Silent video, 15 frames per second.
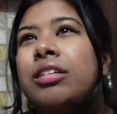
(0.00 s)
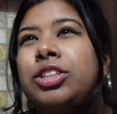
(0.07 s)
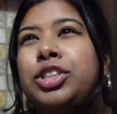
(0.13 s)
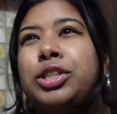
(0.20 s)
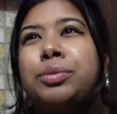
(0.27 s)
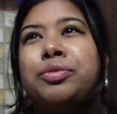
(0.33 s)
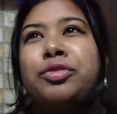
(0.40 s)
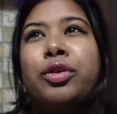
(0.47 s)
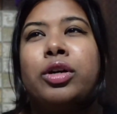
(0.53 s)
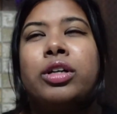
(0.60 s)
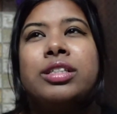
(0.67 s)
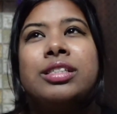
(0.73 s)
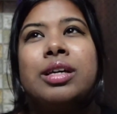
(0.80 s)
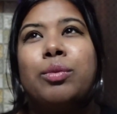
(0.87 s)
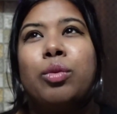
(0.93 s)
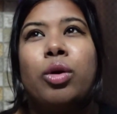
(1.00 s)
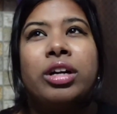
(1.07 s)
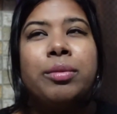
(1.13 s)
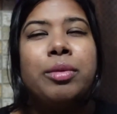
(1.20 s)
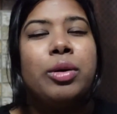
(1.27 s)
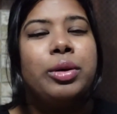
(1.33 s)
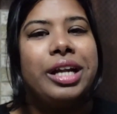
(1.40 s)
a trip for somewhat
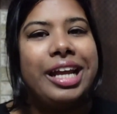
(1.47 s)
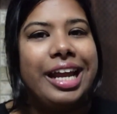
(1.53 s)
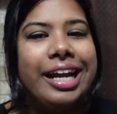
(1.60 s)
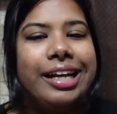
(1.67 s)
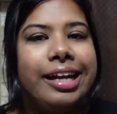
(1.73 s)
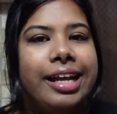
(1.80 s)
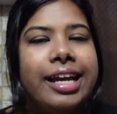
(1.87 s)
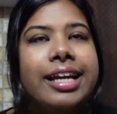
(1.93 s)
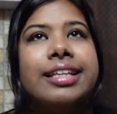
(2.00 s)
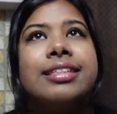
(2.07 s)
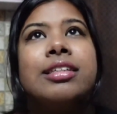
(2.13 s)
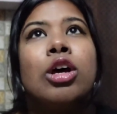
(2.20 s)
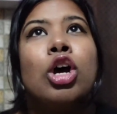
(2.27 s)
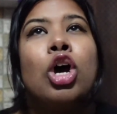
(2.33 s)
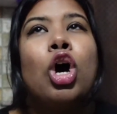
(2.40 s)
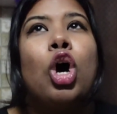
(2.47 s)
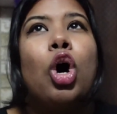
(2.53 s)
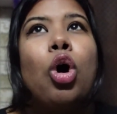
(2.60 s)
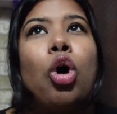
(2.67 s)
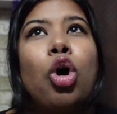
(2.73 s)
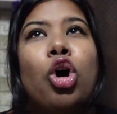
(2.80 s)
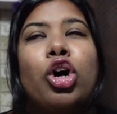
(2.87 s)
about 8 days
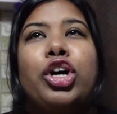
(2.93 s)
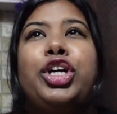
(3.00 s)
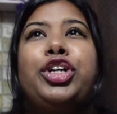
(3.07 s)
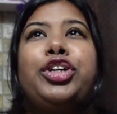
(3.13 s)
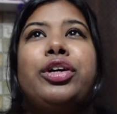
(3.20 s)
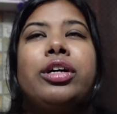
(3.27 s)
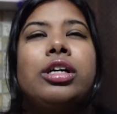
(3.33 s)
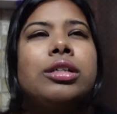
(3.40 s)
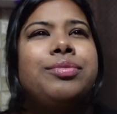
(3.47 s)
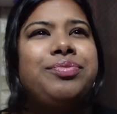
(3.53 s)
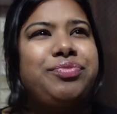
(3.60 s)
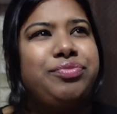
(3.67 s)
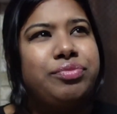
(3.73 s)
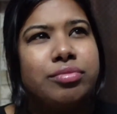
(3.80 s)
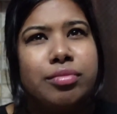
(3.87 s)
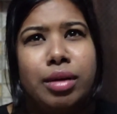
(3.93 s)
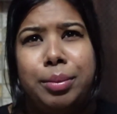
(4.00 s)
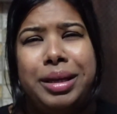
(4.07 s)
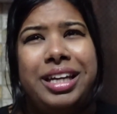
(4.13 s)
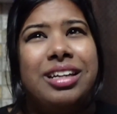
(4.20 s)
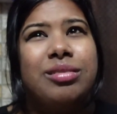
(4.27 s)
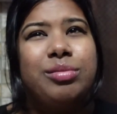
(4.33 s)
or
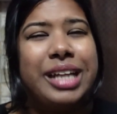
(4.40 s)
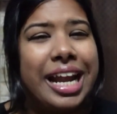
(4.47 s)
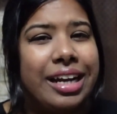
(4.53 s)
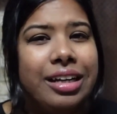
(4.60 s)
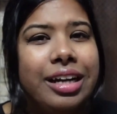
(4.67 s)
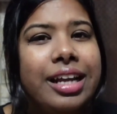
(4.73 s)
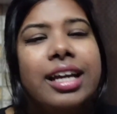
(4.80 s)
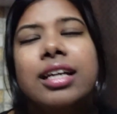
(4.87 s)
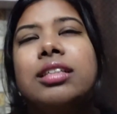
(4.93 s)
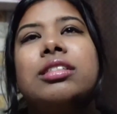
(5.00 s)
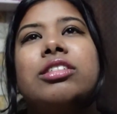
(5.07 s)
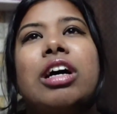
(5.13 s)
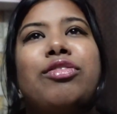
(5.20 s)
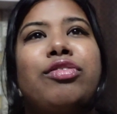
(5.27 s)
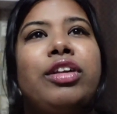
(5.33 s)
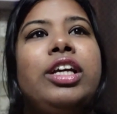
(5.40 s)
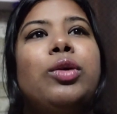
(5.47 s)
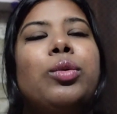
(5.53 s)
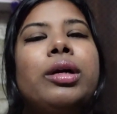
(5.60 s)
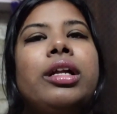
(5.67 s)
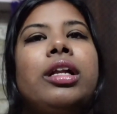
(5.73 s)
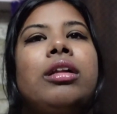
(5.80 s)
maybe 10 days, roughly you
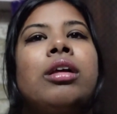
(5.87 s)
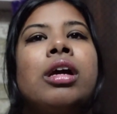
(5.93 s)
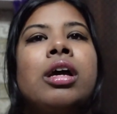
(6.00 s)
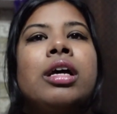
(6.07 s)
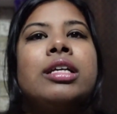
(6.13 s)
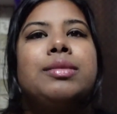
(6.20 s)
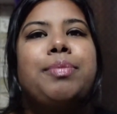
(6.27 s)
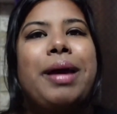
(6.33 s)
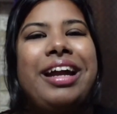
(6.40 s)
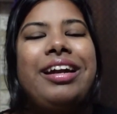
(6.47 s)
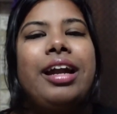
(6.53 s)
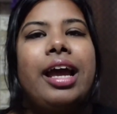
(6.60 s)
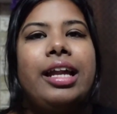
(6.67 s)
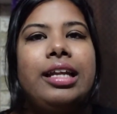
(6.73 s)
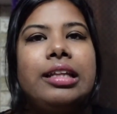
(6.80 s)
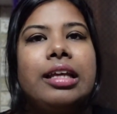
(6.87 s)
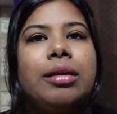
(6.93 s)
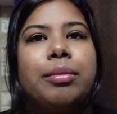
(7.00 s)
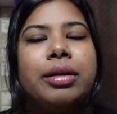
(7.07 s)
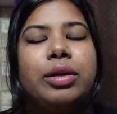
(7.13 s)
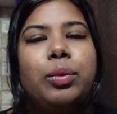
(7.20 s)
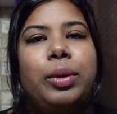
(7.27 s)
will spend anything
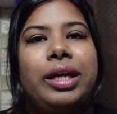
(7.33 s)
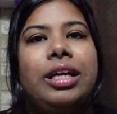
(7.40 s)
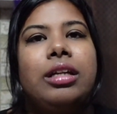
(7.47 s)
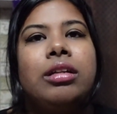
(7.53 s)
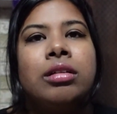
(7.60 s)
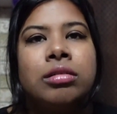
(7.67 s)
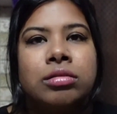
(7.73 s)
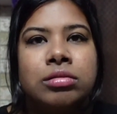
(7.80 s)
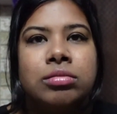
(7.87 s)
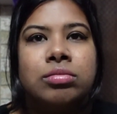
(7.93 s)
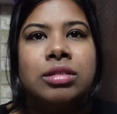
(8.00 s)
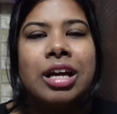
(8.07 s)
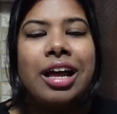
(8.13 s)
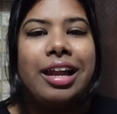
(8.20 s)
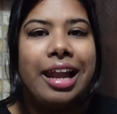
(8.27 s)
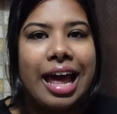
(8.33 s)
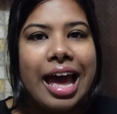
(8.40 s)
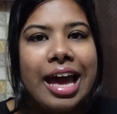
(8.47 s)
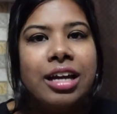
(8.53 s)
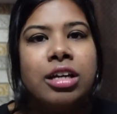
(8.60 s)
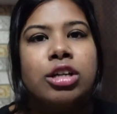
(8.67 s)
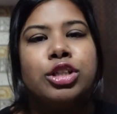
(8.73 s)
between a
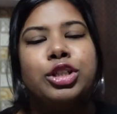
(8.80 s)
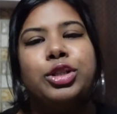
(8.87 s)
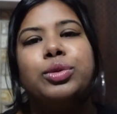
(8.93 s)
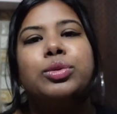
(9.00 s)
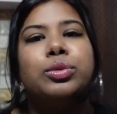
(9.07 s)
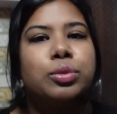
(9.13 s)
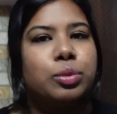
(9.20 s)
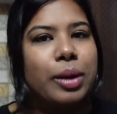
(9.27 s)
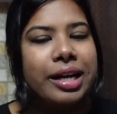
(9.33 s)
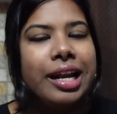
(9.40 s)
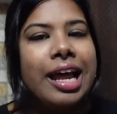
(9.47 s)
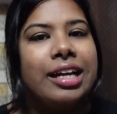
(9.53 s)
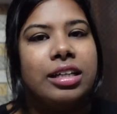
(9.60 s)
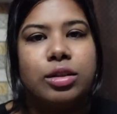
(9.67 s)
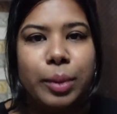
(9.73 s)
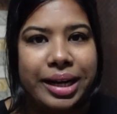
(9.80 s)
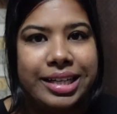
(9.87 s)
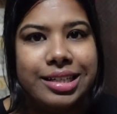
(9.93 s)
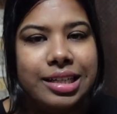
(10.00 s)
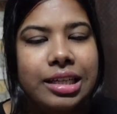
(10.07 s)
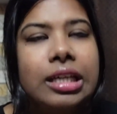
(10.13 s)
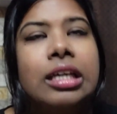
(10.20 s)
lakh to
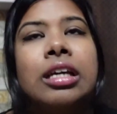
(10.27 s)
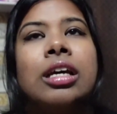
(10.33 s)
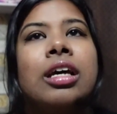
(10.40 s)
1,20,000,